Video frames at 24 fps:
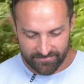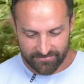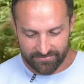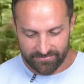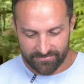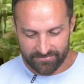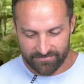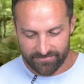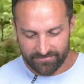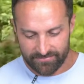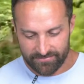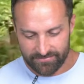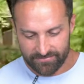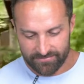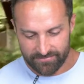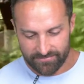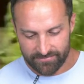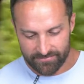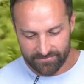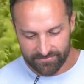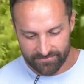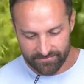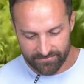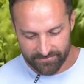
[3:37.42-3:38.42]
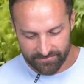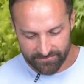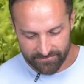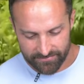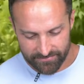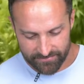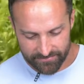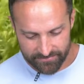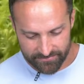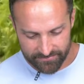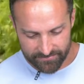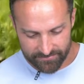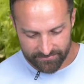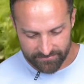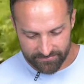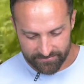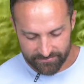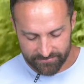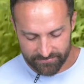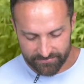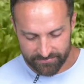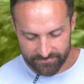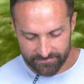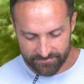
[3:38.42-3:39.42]

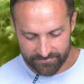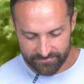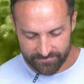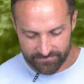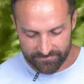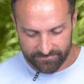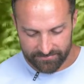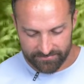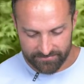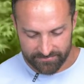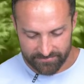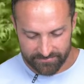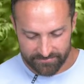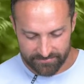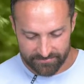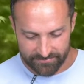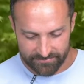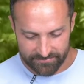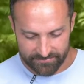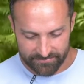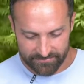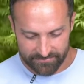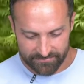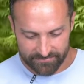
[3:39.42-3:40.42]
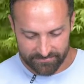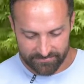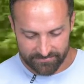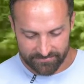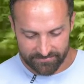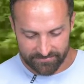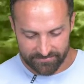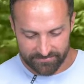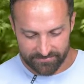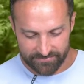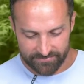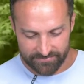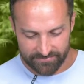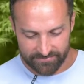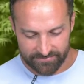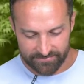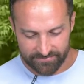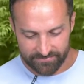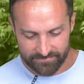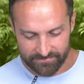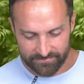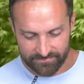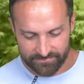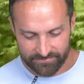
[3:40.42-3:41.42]

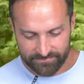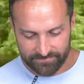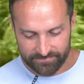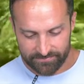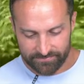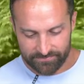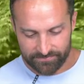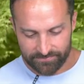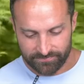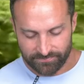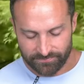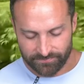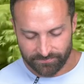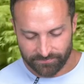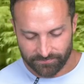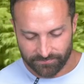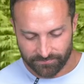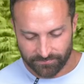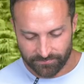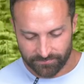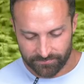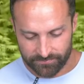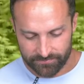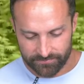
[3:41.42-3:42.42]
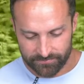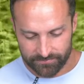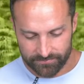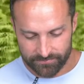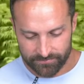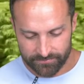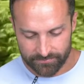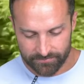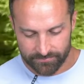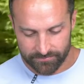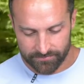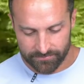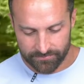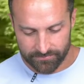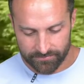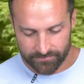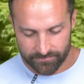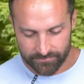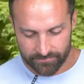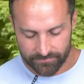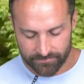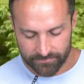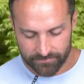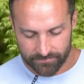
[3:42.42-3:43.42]

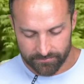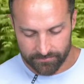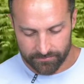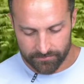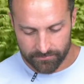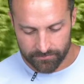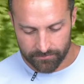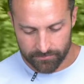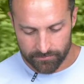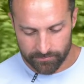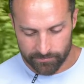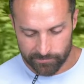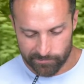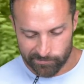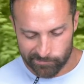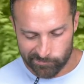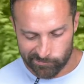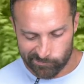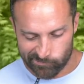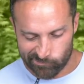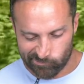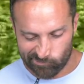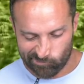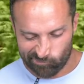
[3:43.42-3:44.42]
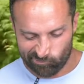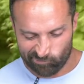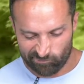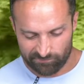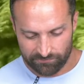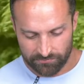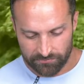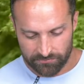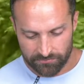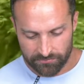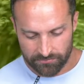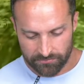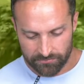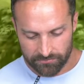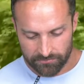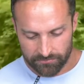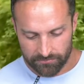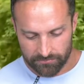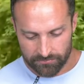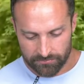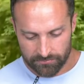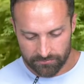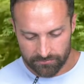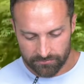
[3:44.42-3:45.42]
The person shown says nothing.